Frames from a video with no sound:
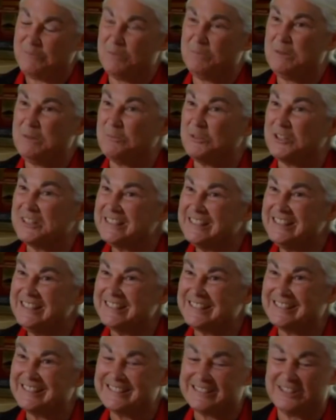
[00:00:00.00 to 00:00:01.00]
to be
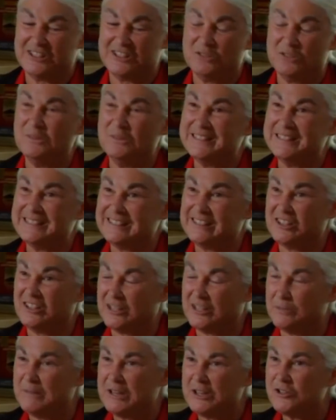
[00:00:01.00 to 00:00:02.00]
prestigious are the ones that they're
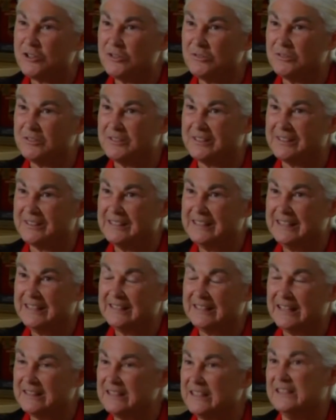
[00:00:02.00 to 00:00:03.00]
going to make sure
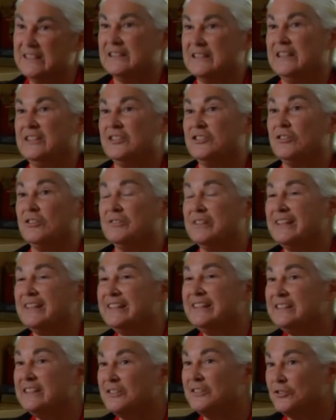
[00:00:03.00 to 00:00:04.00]
that these things don't get
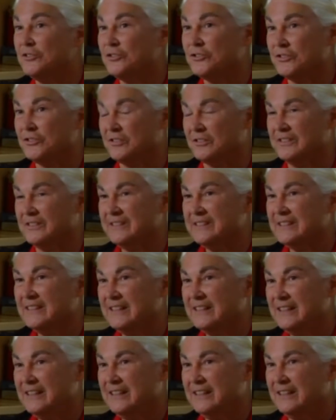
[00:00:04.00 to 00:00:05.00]
into those journals.
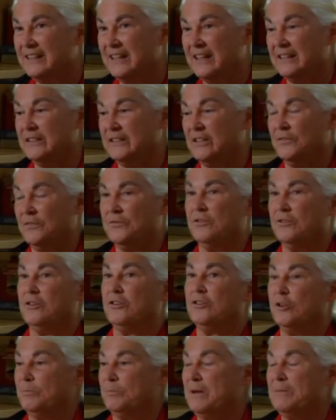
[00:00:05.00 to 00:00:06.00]
And therefore,
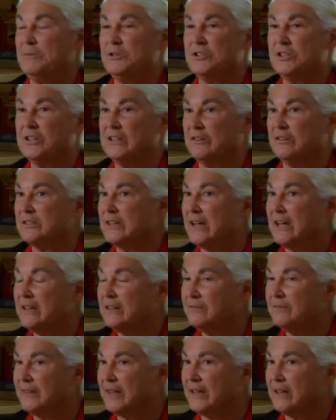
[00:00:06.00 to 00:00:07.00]
you're publishing
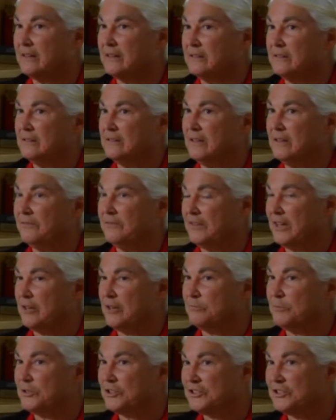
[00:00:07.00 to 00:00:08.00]
outside of
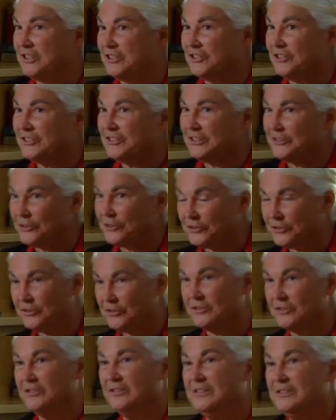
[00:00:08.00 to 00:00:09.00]
that prestigious inner
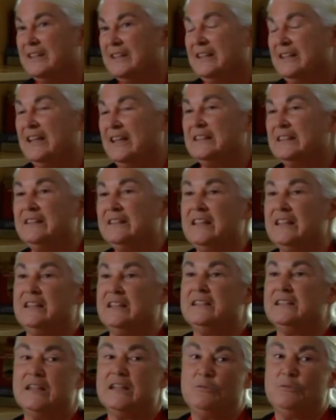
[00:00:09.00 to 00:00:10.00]
circle. And then they
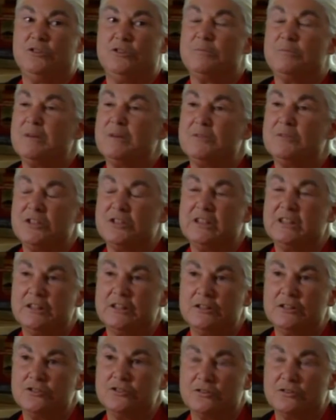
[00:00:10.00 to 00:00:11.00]
can say, well, you're publishing in
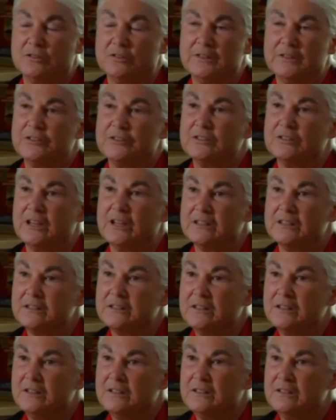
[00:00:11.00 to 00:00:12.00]
a journal that's not
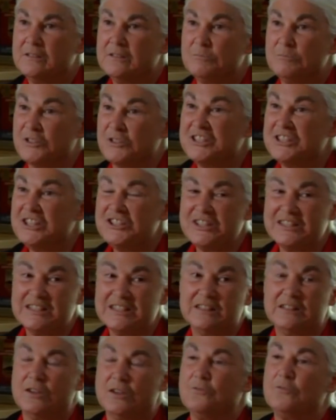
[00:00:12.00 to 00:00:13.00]
prestigious,
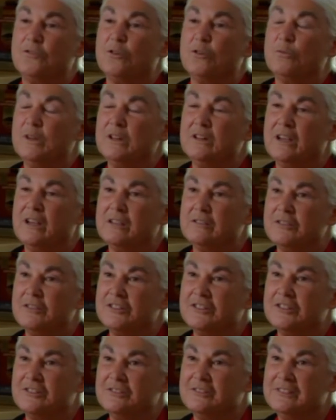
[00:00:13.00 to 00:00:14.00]
and therefore we're not going
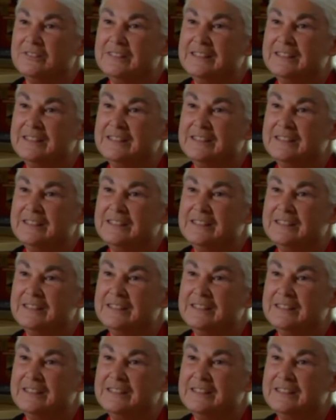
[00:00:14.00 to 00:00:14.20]
to,